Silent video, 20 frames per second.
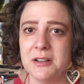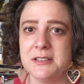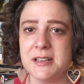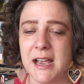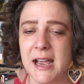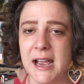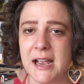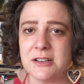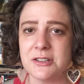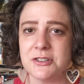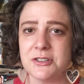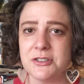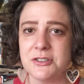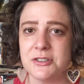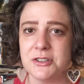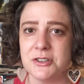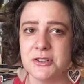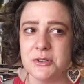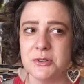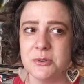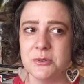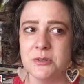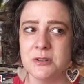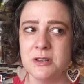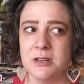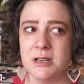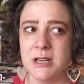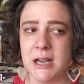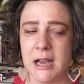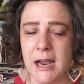attached to,
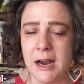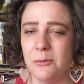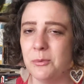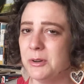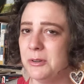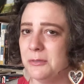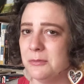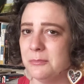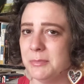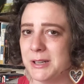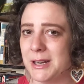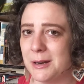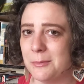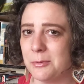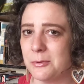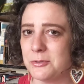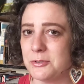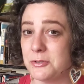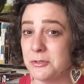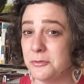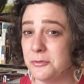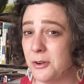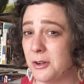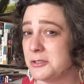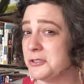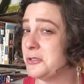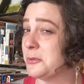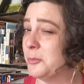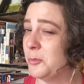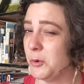I wouldn't be able to
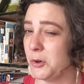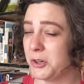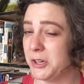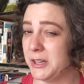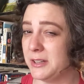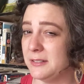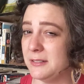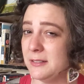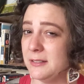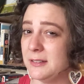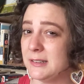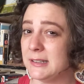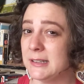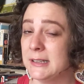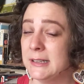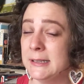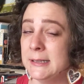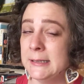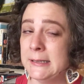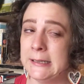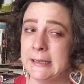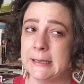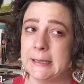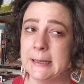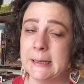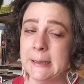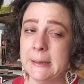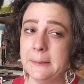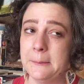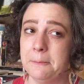foster more kittens.
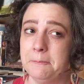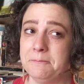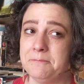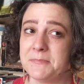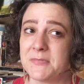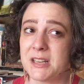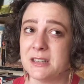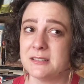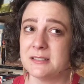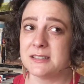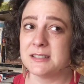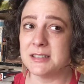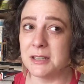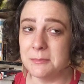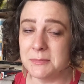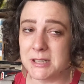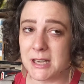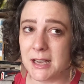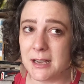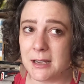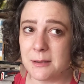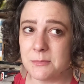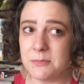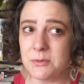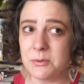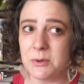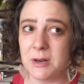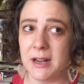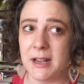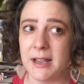Sometimes
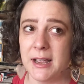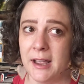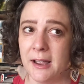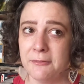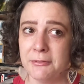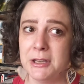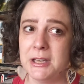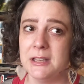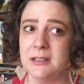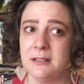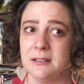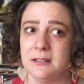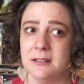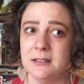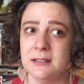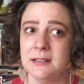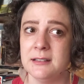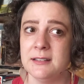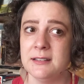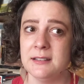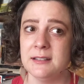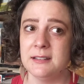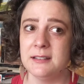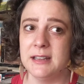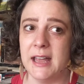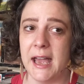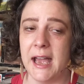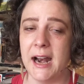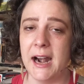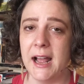when I have kittens
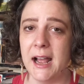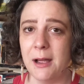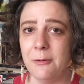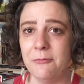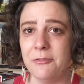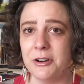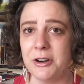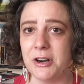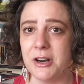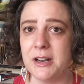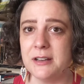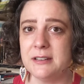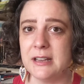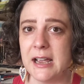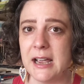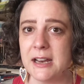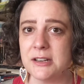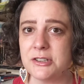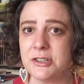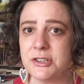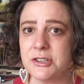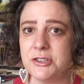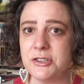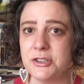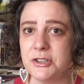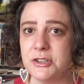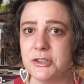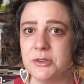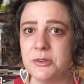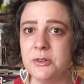that I'm very attached
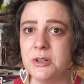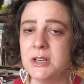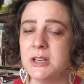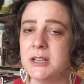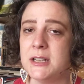to,